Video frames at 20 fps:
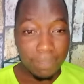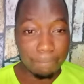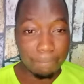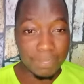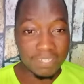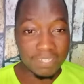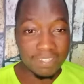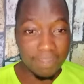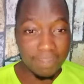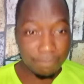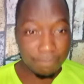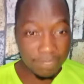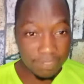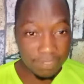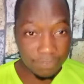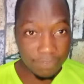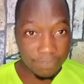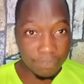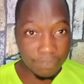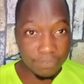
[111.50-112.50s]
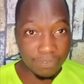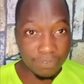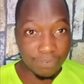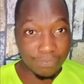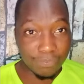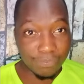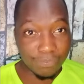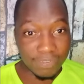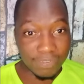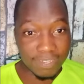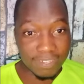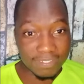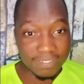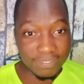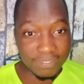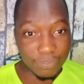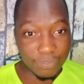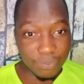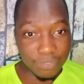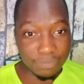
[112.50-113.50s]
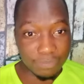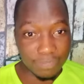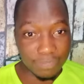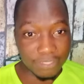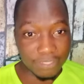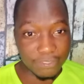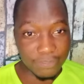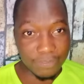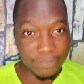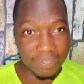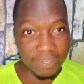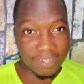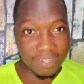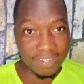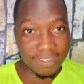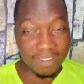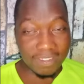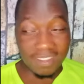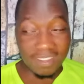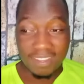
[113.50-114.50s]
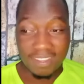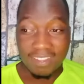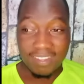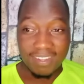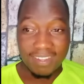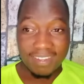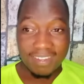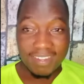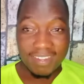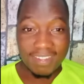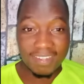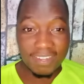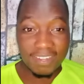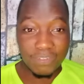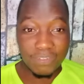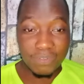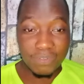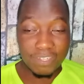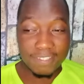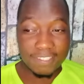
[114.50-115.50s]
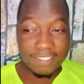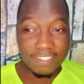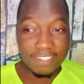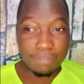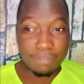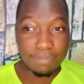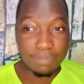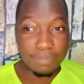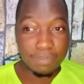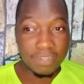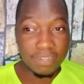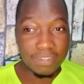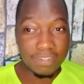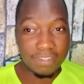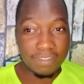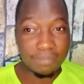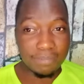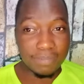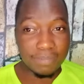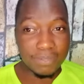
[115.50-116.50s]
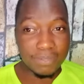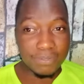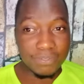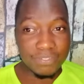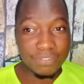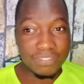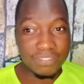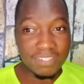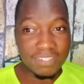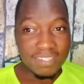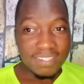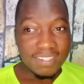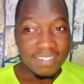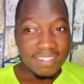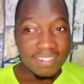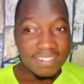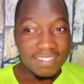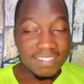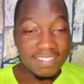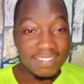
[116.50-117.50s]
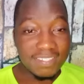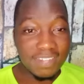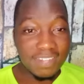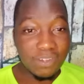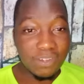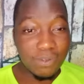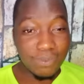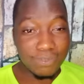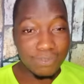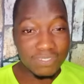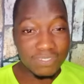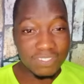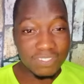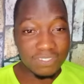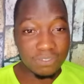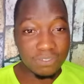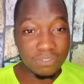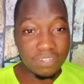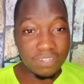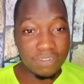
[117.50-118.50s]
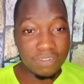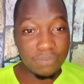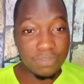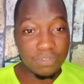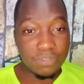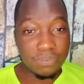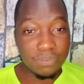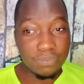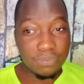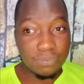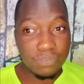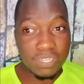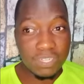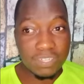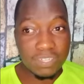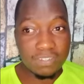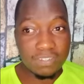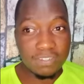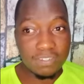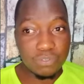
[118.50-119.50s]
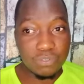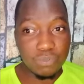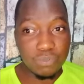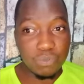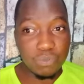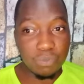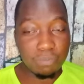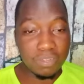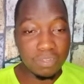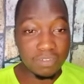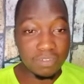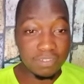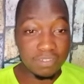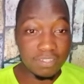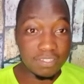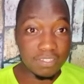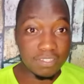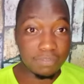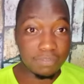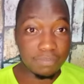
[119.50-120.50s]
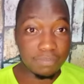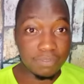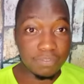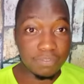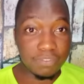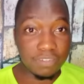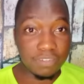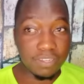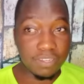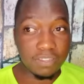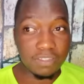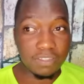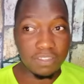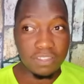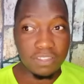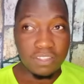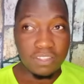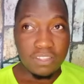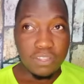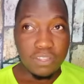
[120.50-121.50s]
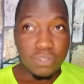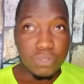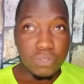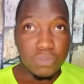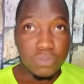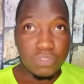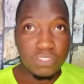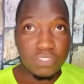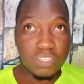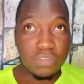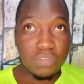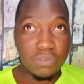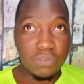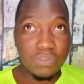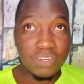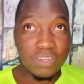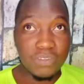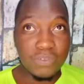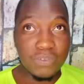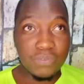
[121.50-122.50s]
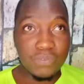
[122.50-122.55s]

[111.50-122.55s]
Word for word: But a midfield of Fred and Scott McTominay, they need to really step up their game because this is a long season and we really need to go back to the Champions League. Cristiano Ronaldo,